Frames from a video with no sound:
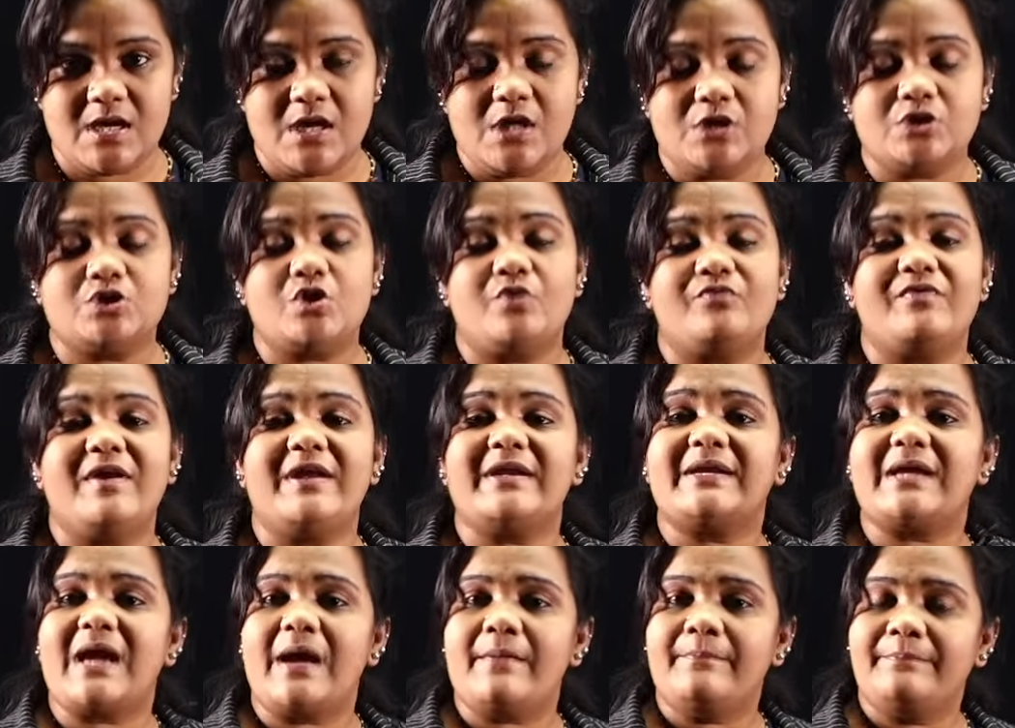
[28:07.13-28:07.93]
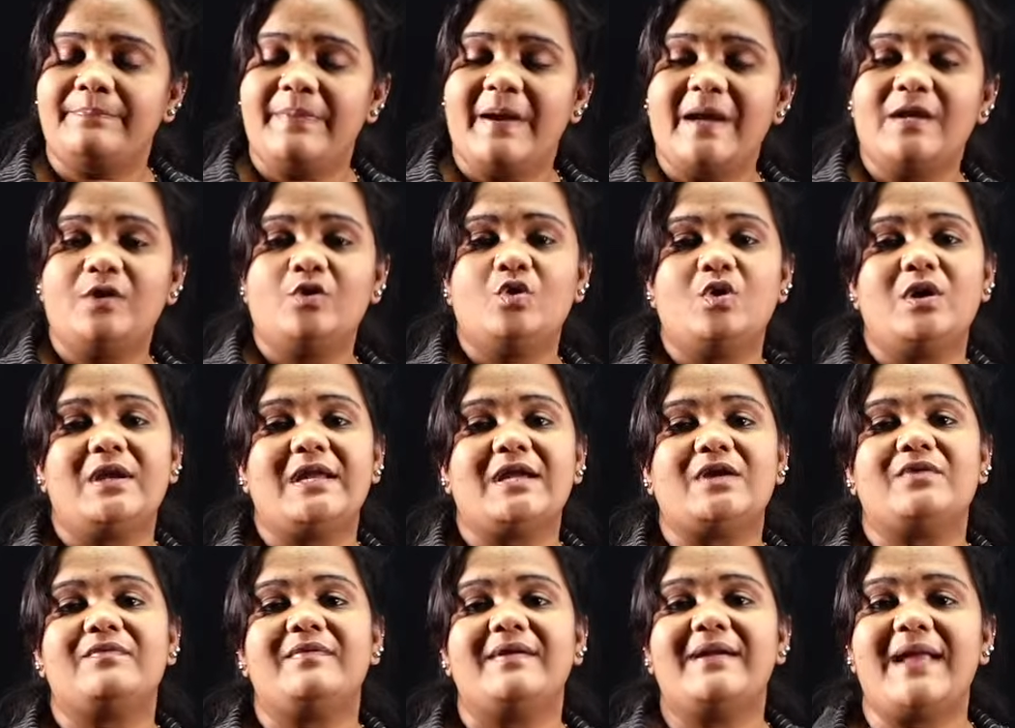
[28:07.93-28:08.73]
So when compared to
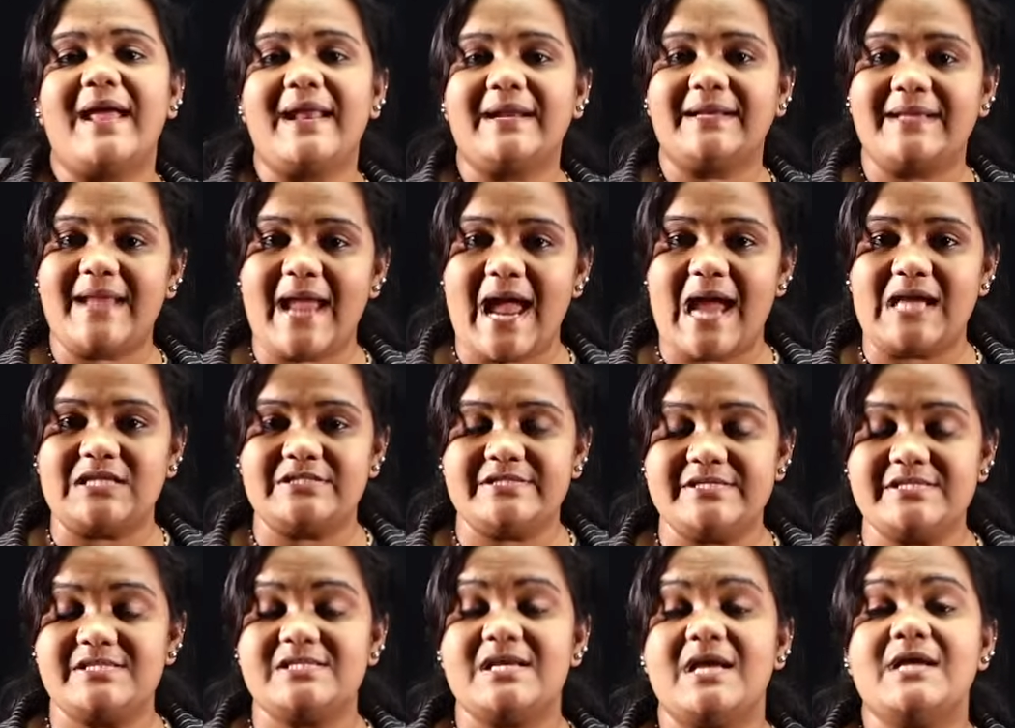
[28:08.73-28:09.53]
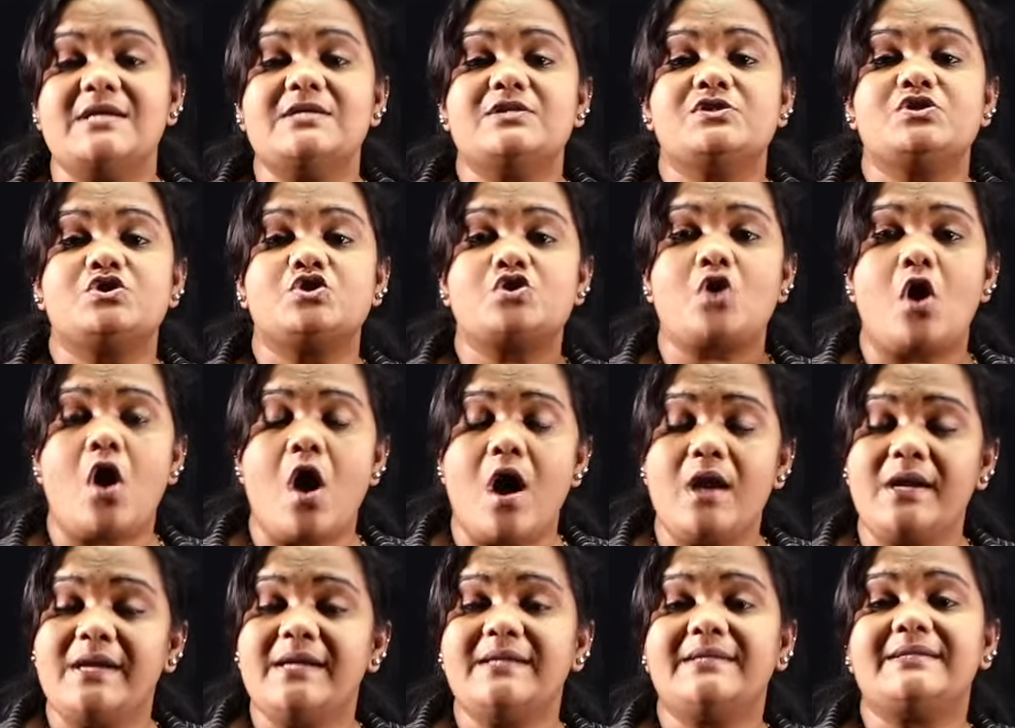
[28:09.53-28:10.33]
liquid and gaseous,
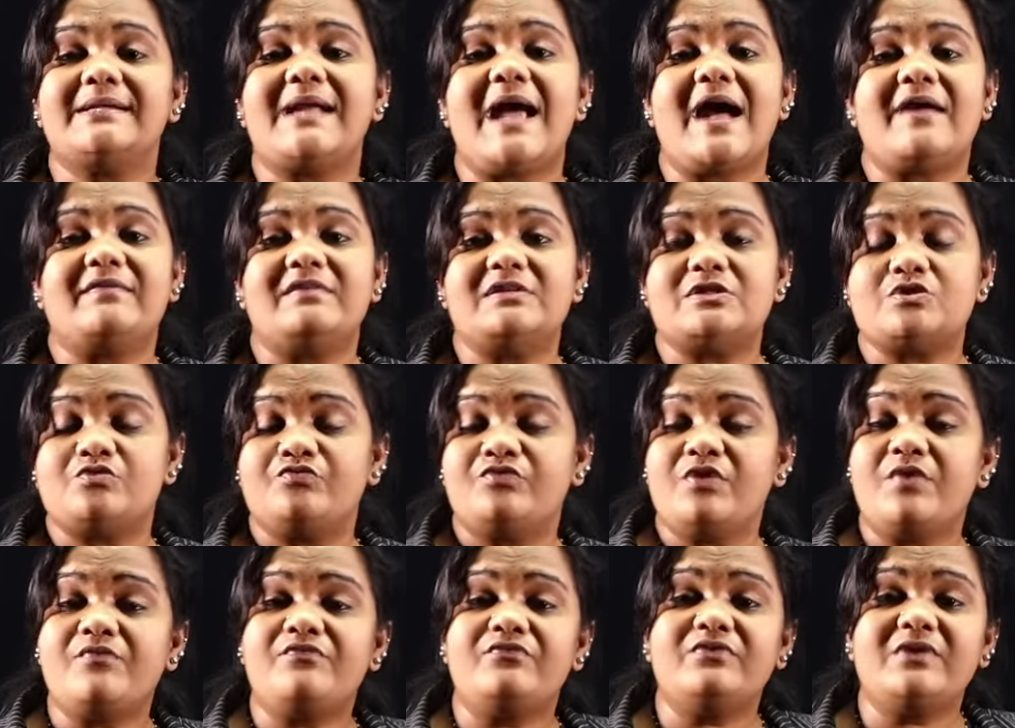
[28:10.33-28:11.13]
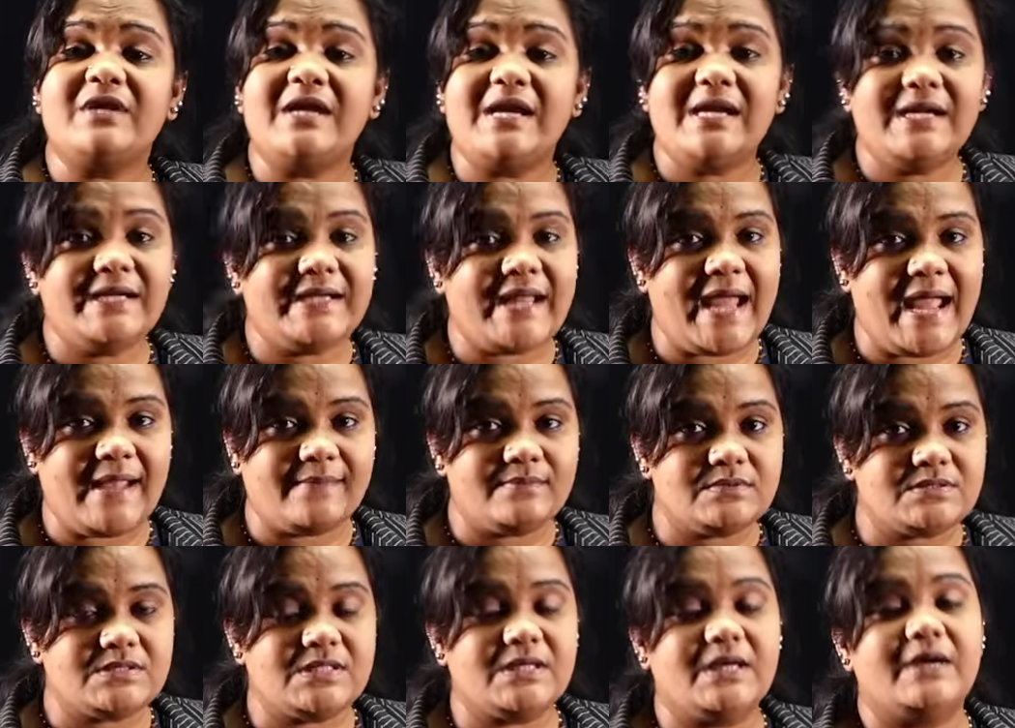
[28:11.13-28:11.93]
solid travels 15
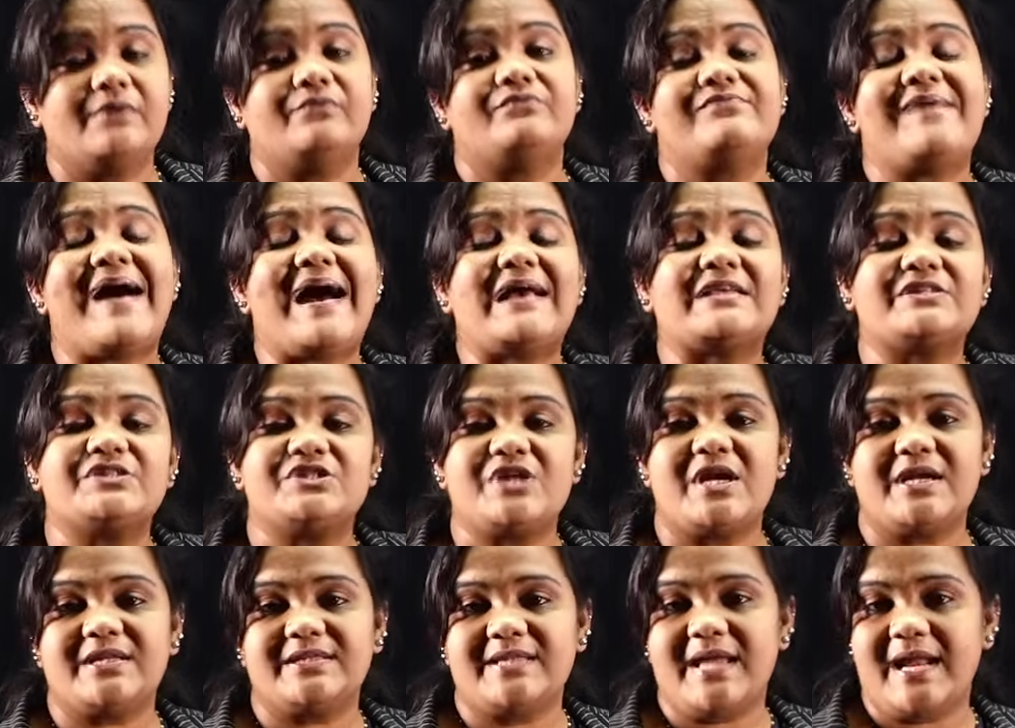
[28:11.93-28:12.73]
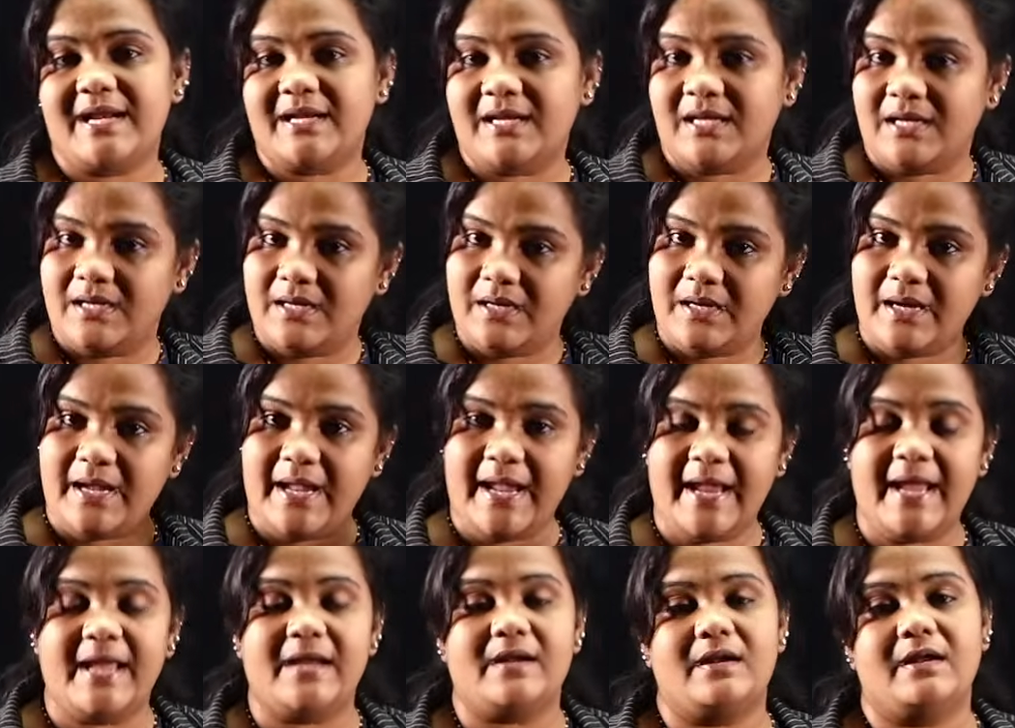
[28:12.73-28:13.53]
times faster than
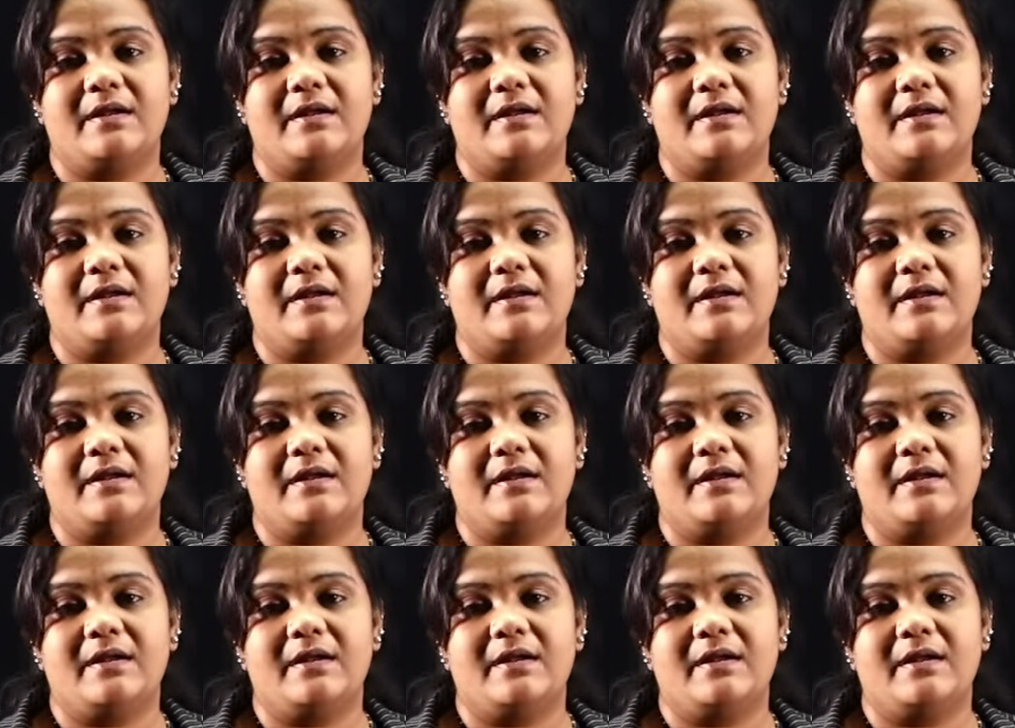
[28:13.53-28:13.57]
air